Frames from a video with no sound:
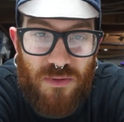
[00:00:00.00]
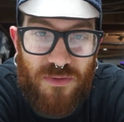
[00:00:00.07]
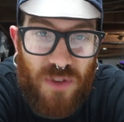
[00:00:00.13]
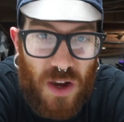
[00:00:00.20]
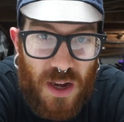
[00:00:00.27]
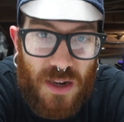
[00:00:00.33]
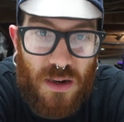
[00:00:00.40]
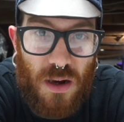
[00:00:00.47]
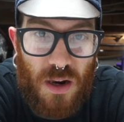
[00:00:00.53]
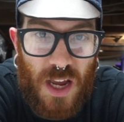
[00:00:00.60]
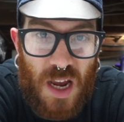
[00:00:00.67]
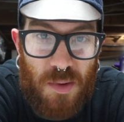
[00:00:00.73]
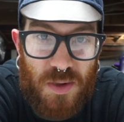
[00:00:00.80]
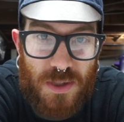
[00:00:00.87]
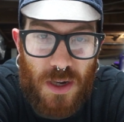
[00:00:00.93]
find on
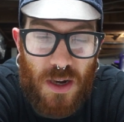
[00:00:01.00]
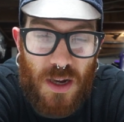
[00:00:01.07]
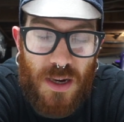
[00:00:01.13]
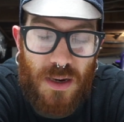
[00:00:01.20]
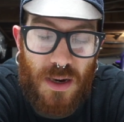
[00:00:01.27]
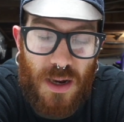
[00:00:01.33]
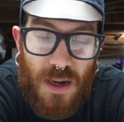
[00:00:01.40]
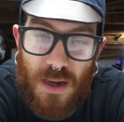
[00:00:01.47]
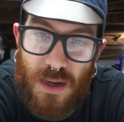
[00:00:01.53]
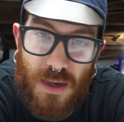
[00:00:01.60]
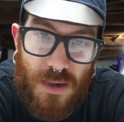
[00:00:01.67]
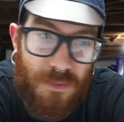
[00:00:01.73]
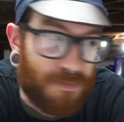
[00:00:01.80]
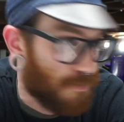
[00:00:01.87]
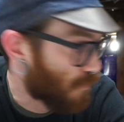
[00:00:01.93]
Amazon.
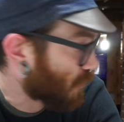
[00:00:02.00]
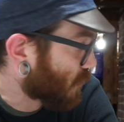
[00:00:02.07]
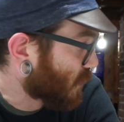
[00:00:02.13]
Um,